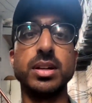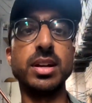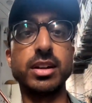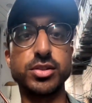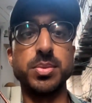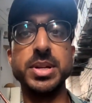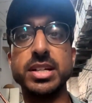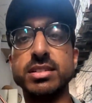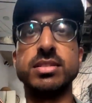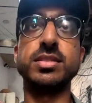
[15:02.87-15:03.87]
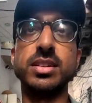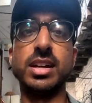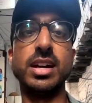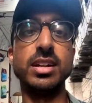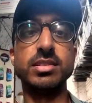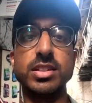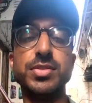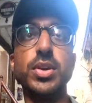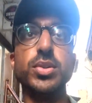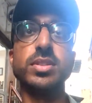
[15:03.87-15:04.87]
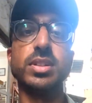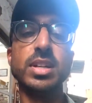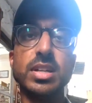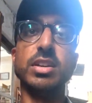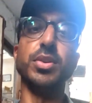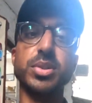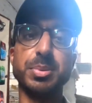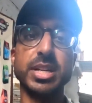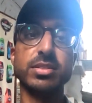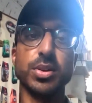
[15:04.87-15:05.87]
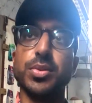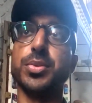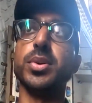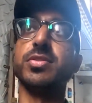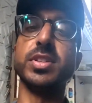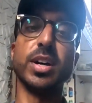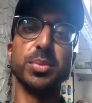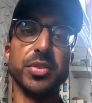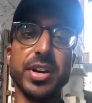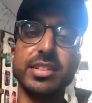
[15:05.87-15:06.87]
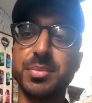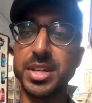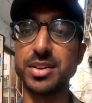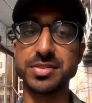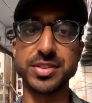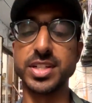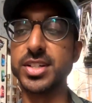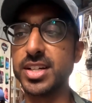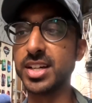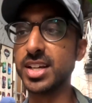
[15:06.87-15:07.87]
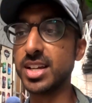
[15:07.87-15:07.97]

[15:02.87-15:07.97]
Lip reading: extra minutes and see if those plans go through. If not, we'll find something else for dinner.